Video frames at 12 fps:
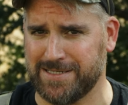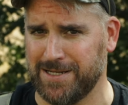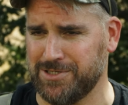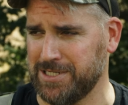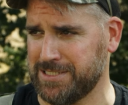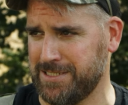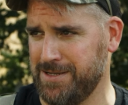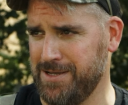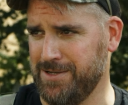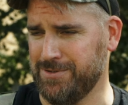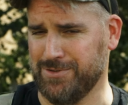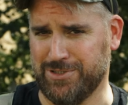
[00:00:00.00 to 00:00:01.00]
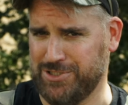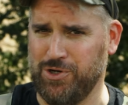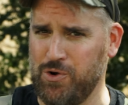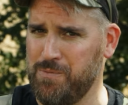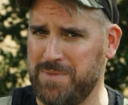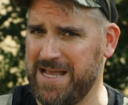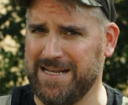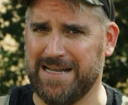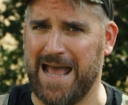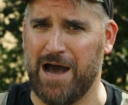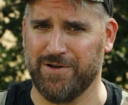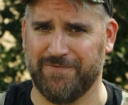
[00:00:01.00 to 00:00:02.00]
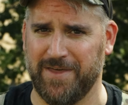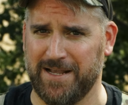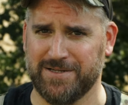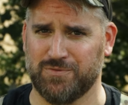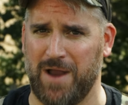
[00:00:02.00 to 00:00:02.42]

to just zoom in and out of things